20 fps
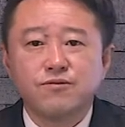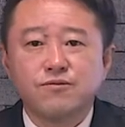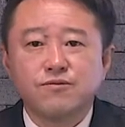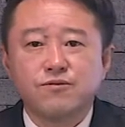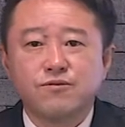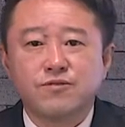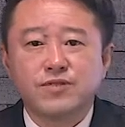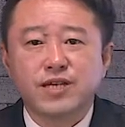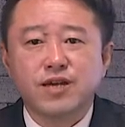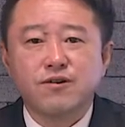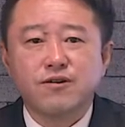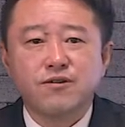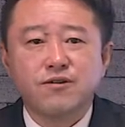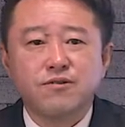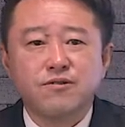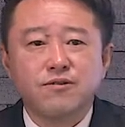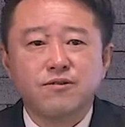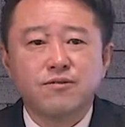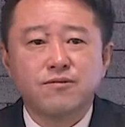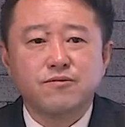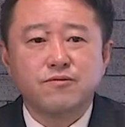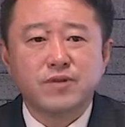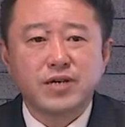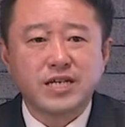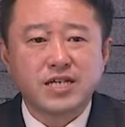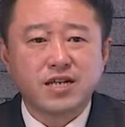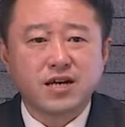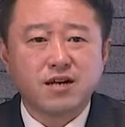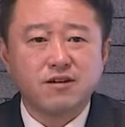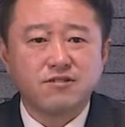for the
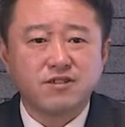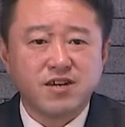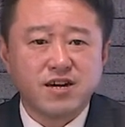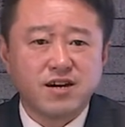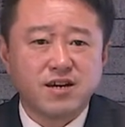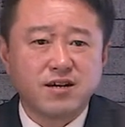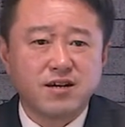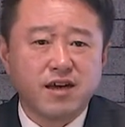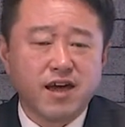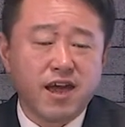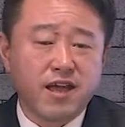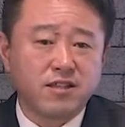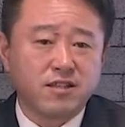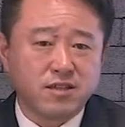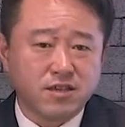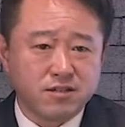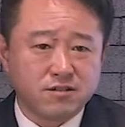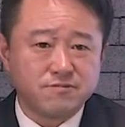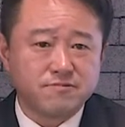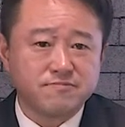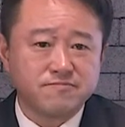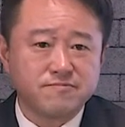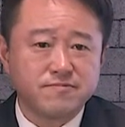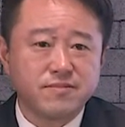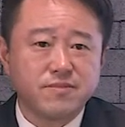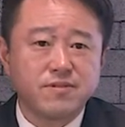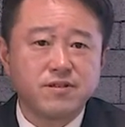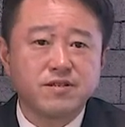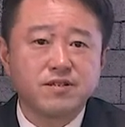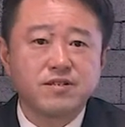fiscal year ending
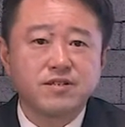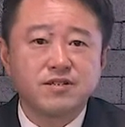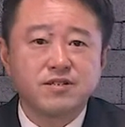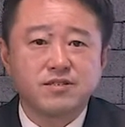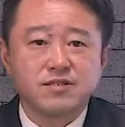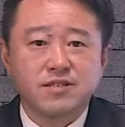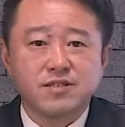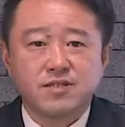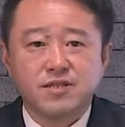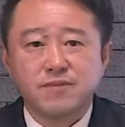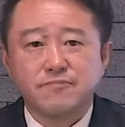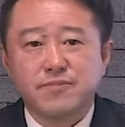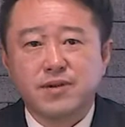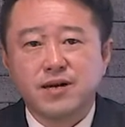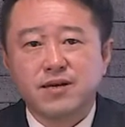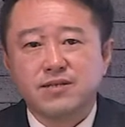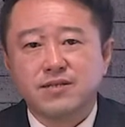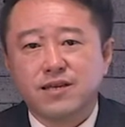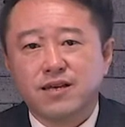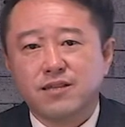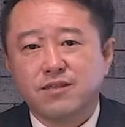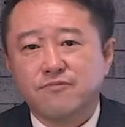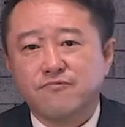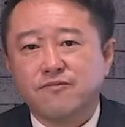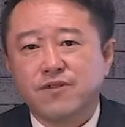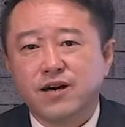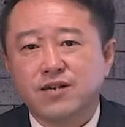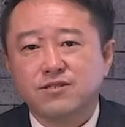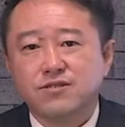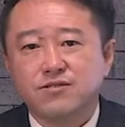December
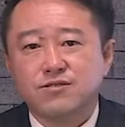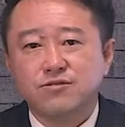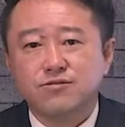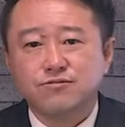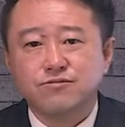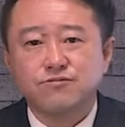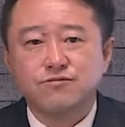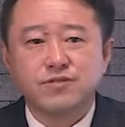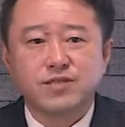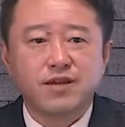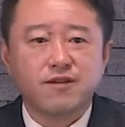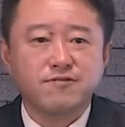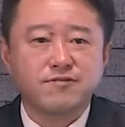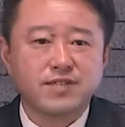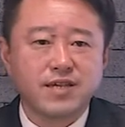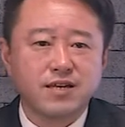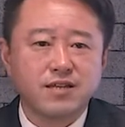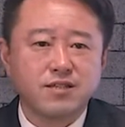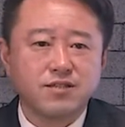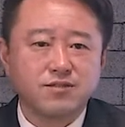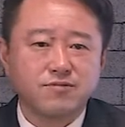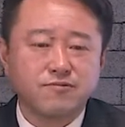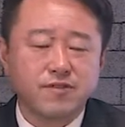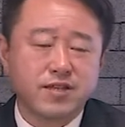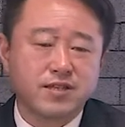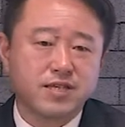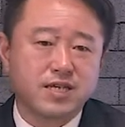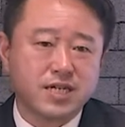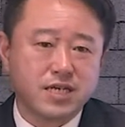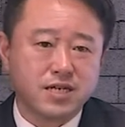31st,
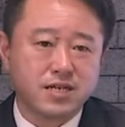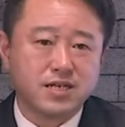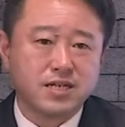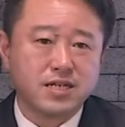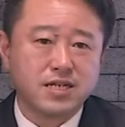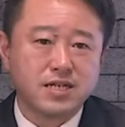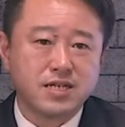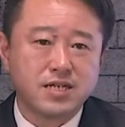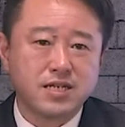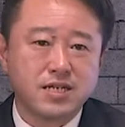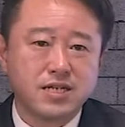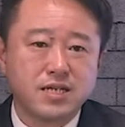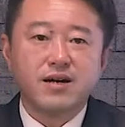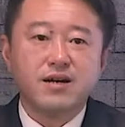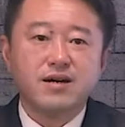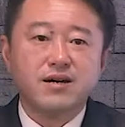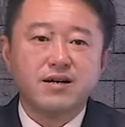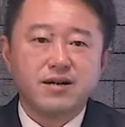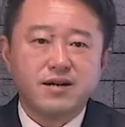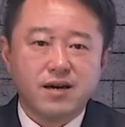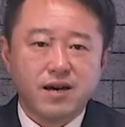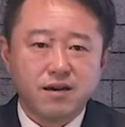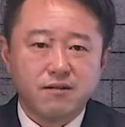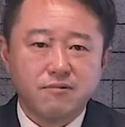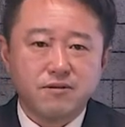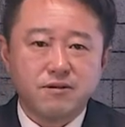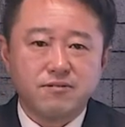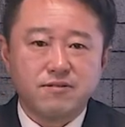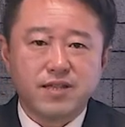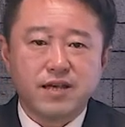2020. I
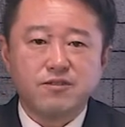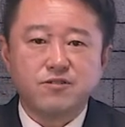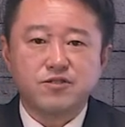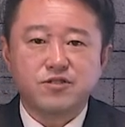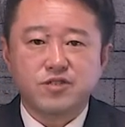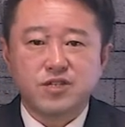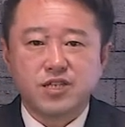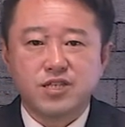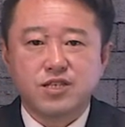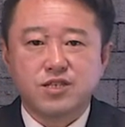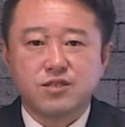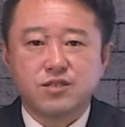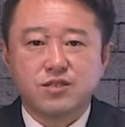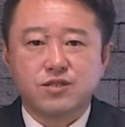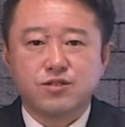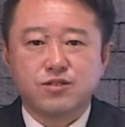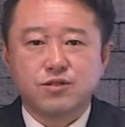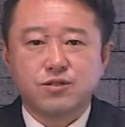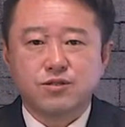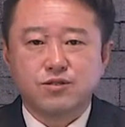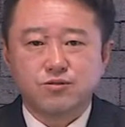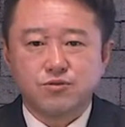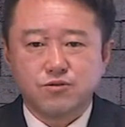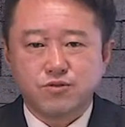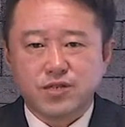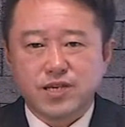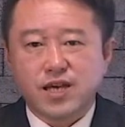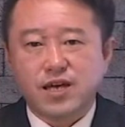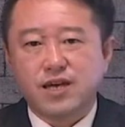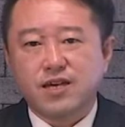will now switch
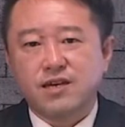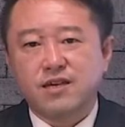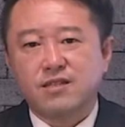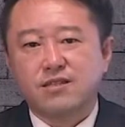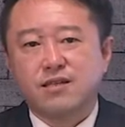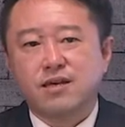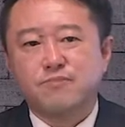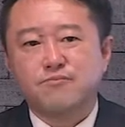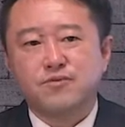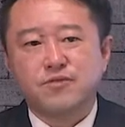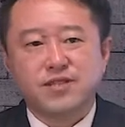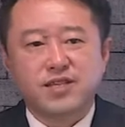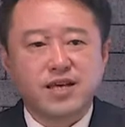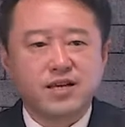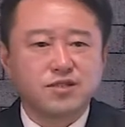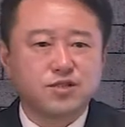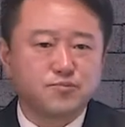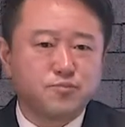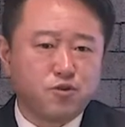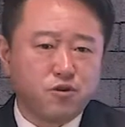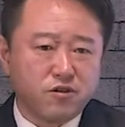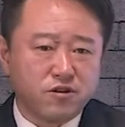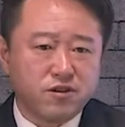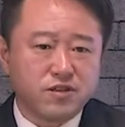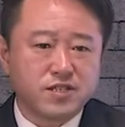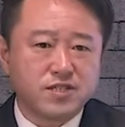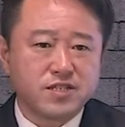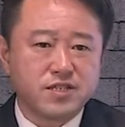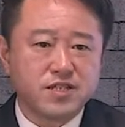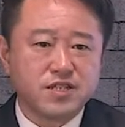to the interpreter's
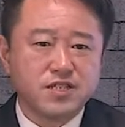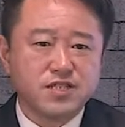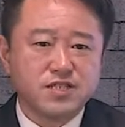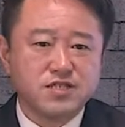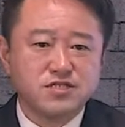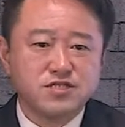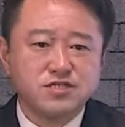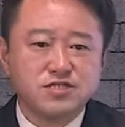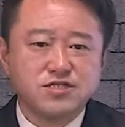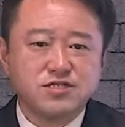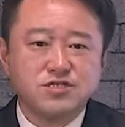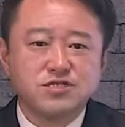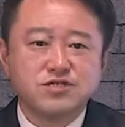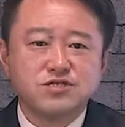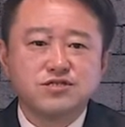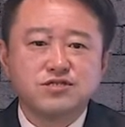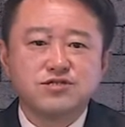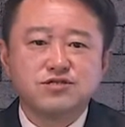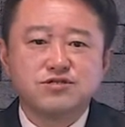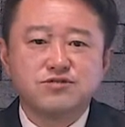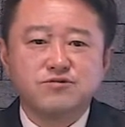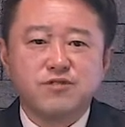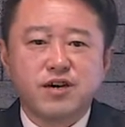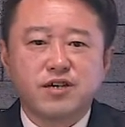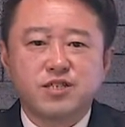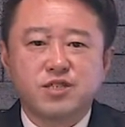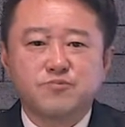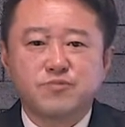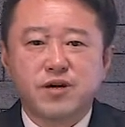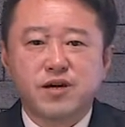voice to
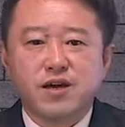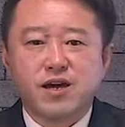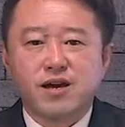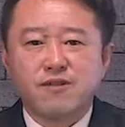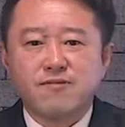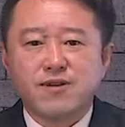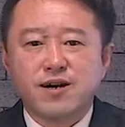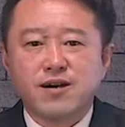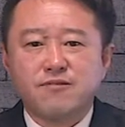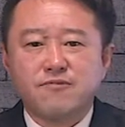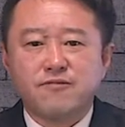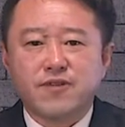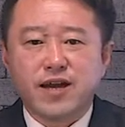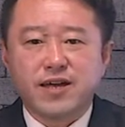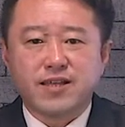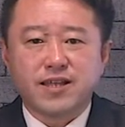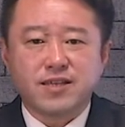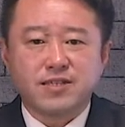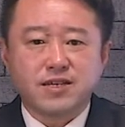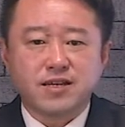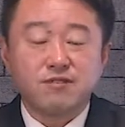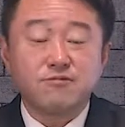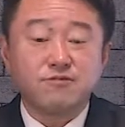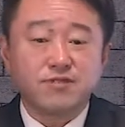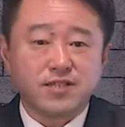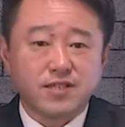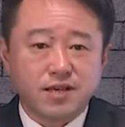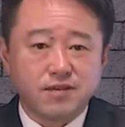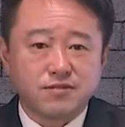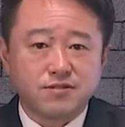explain our financial
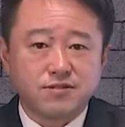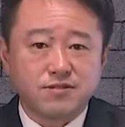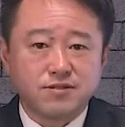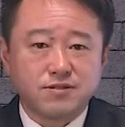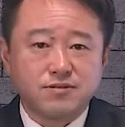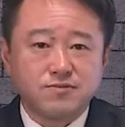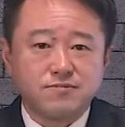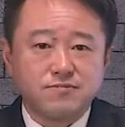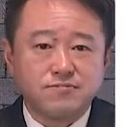results.